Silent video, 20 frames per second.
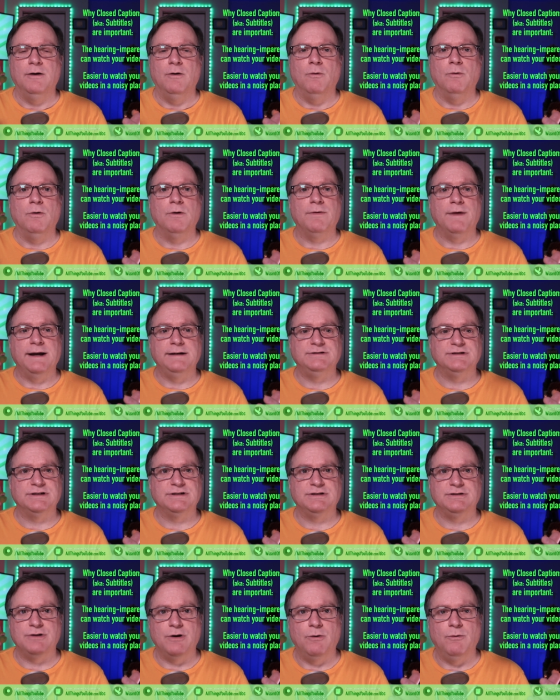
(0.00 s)
or they
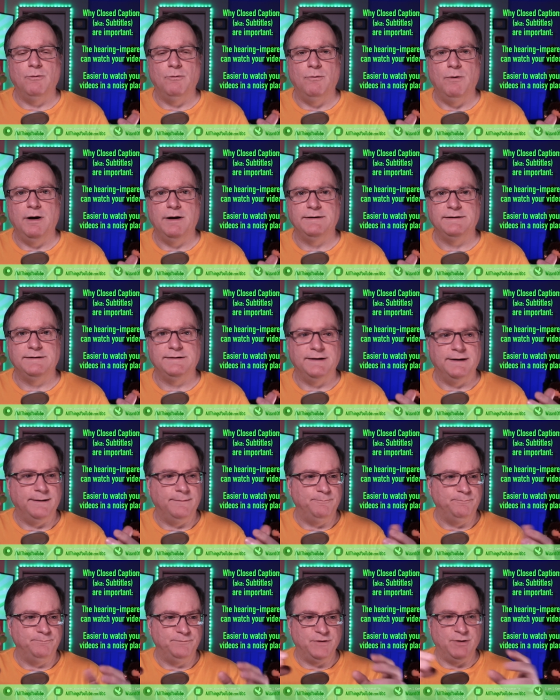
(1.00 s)
just don't want
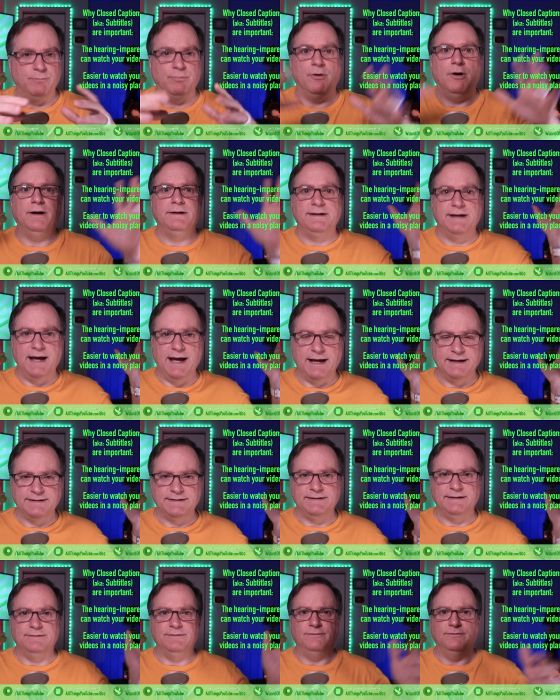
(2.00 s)
um, to
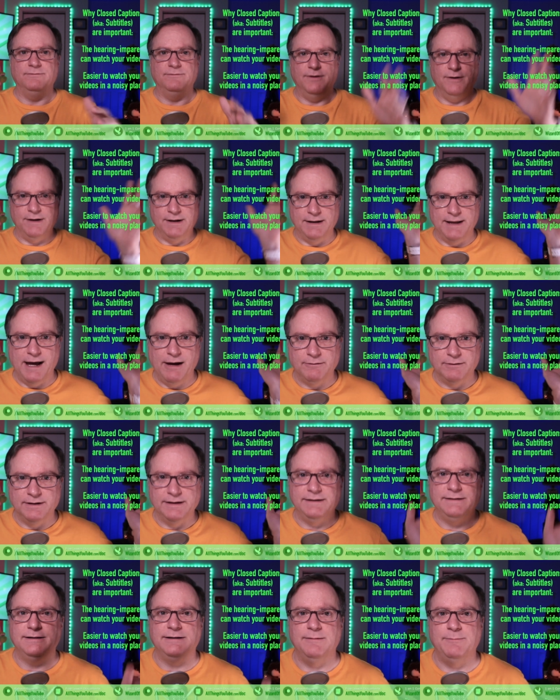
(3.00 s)
broadcast it very
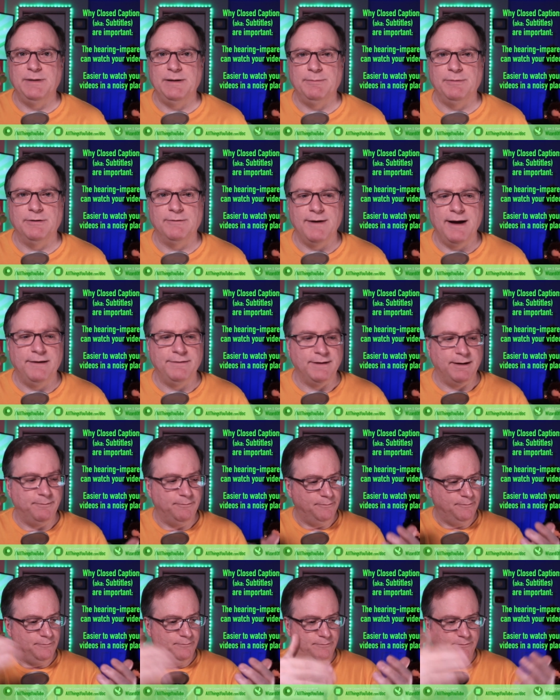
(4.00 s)
loudly to the people around
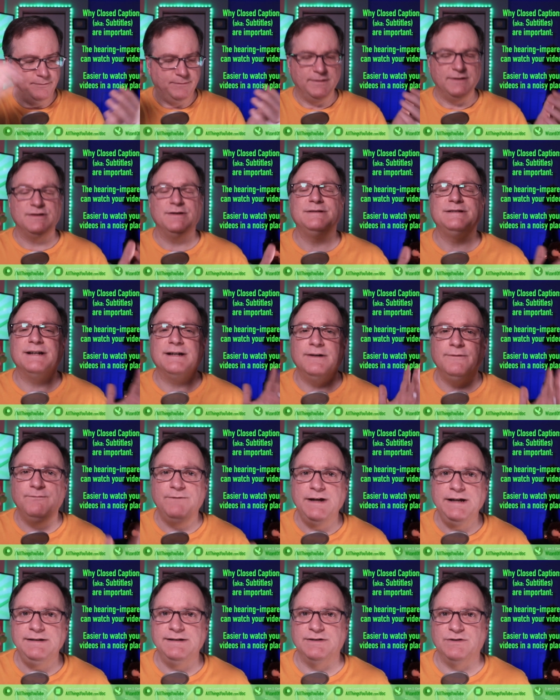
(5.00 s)
them. So it's a
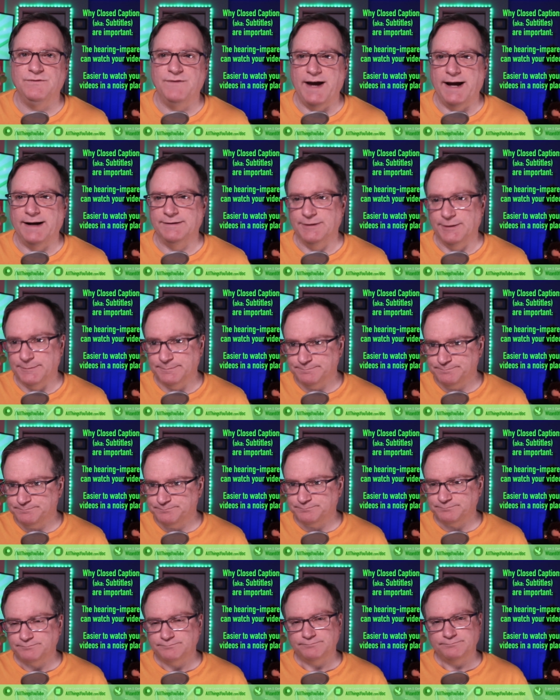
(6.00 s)
convenience factor.
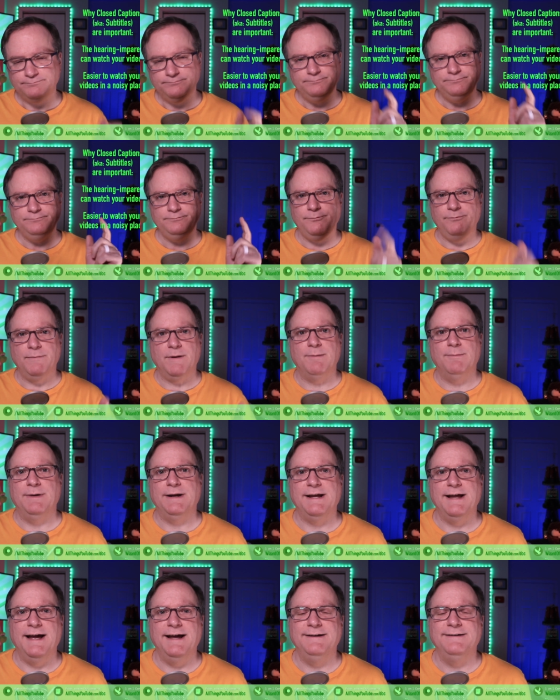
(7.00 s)

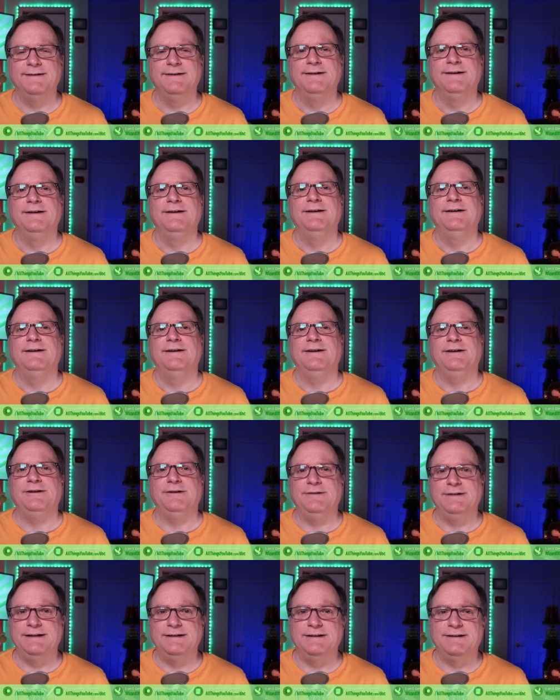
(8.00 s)
But again,
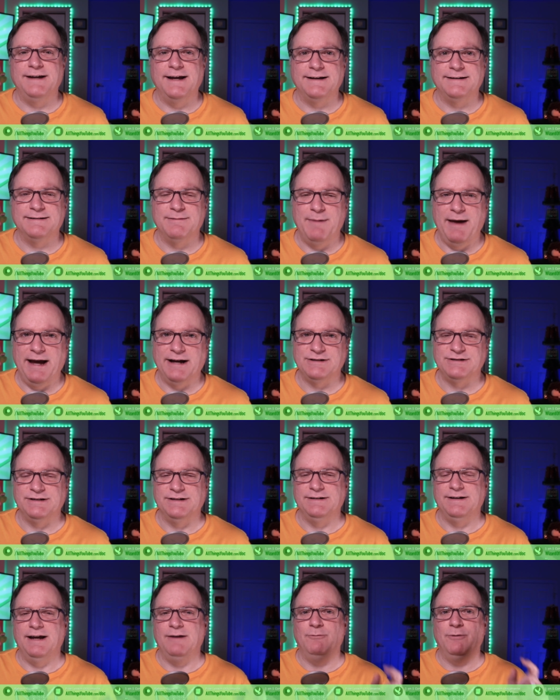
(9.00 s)
you need to take some
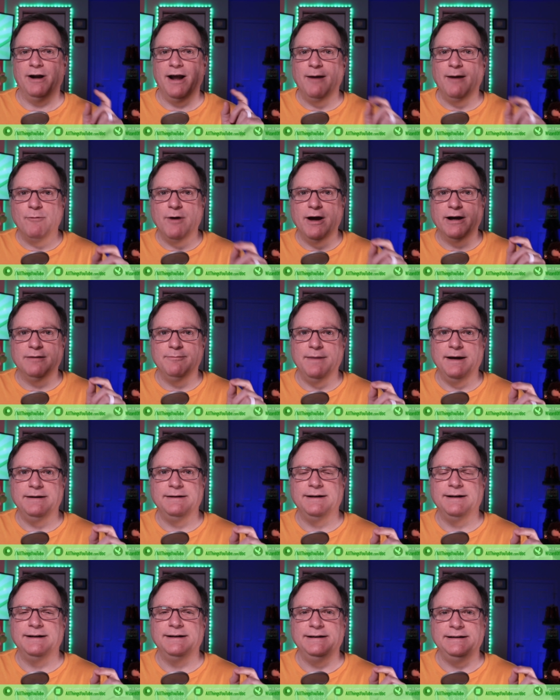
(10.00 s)
action. And what I'm
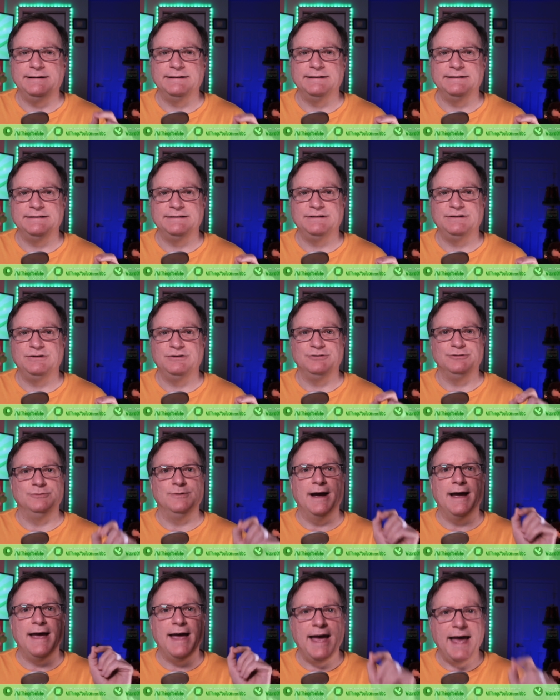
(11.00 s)
recommending is
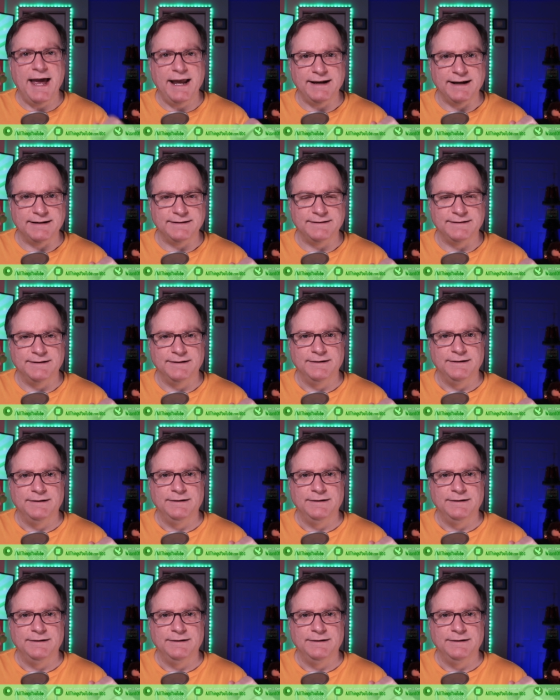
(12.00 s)
to edit